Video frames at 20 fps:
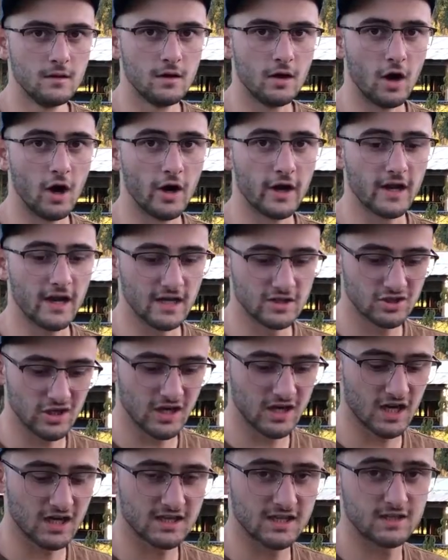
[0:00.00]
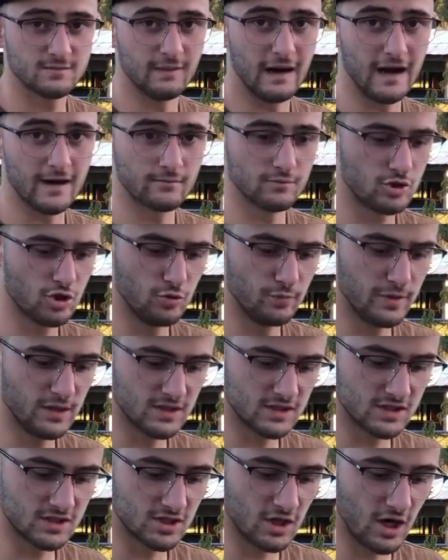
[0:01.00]
Alrighty guys, so I cut these bottom two
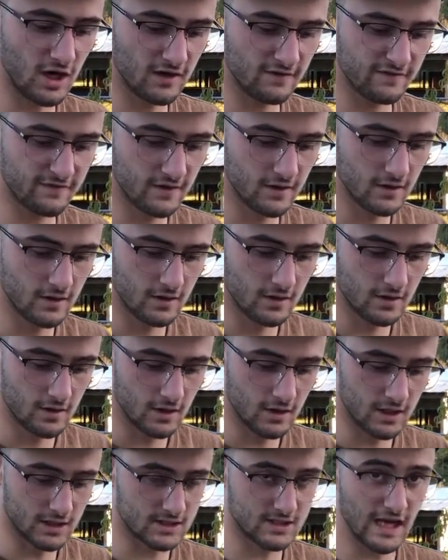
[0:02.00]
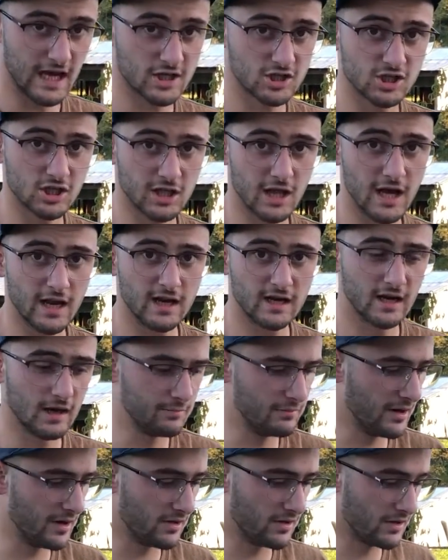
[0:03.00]
pieces off. It's actually lining
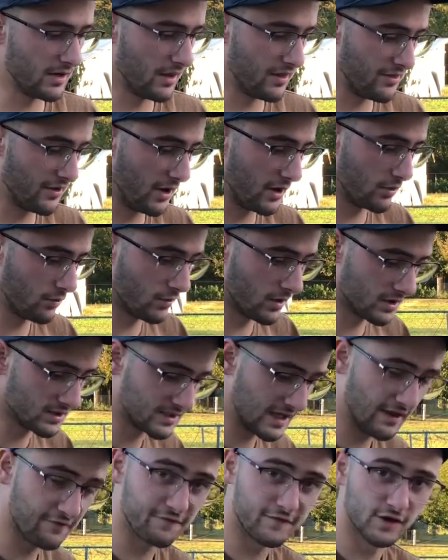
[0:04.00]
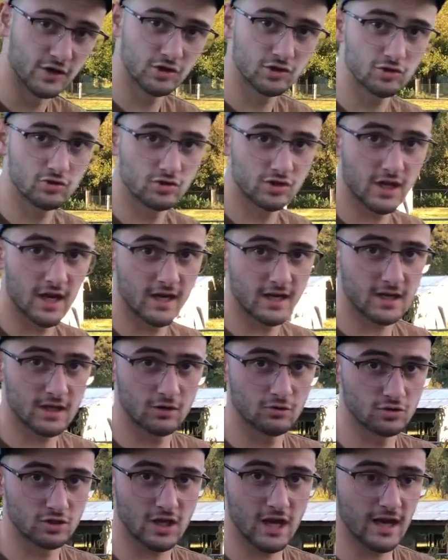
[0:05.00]
up better than I thought it was. At first it
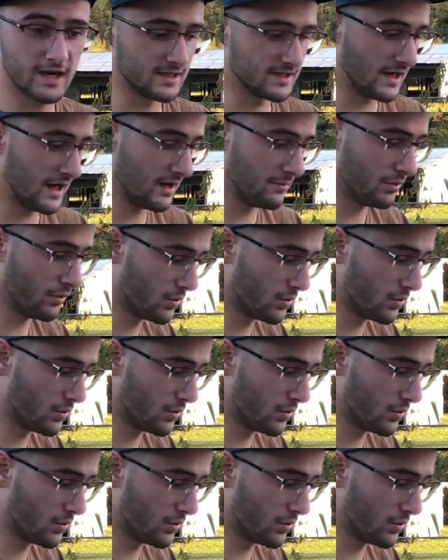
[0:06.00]
was kind of tight, but